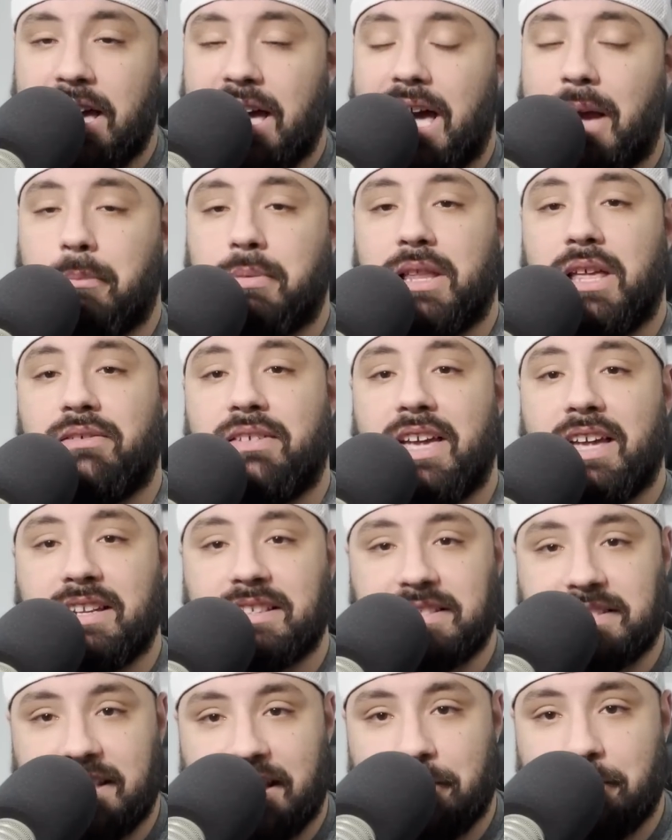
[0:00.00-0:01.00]
I believe he had a
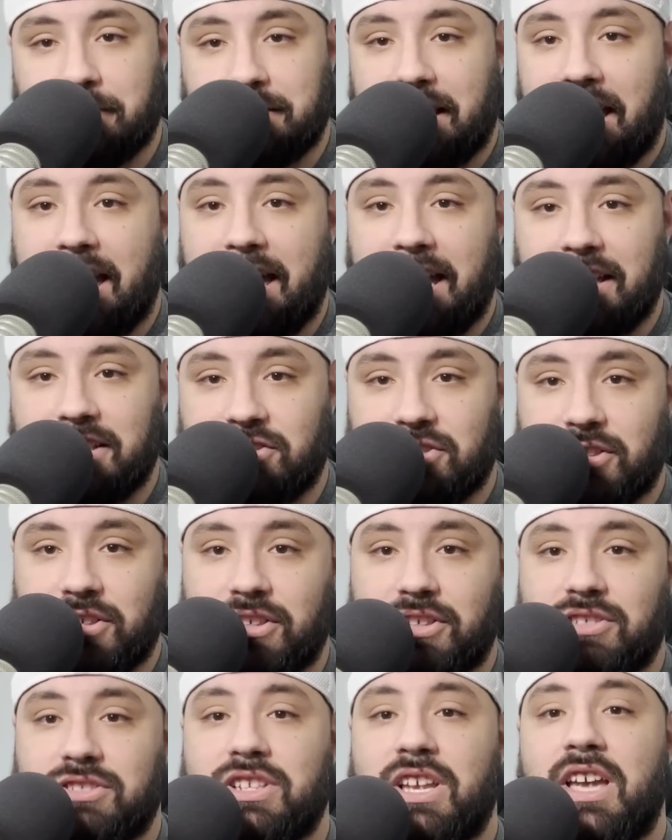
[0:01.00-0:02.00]
stint with the
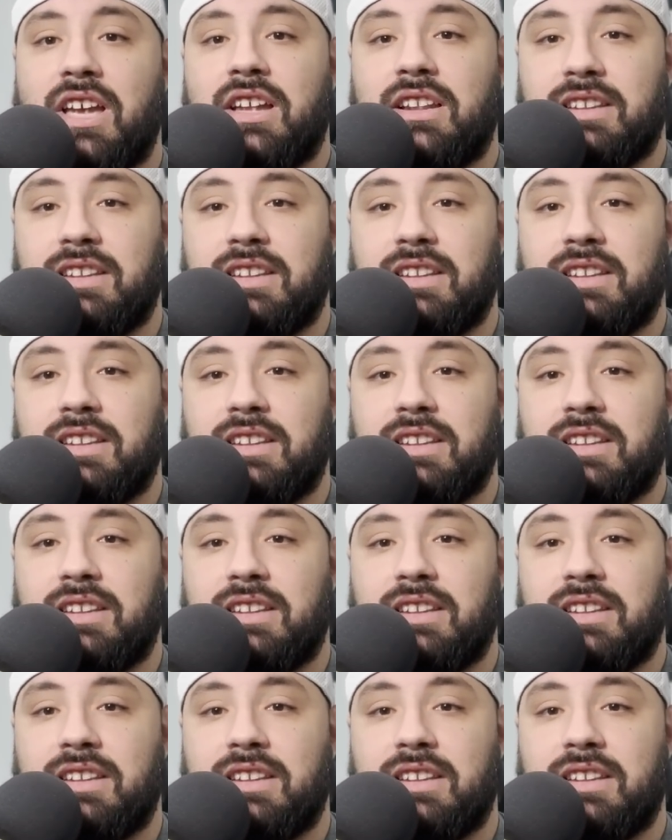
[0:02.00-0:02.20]
Angels,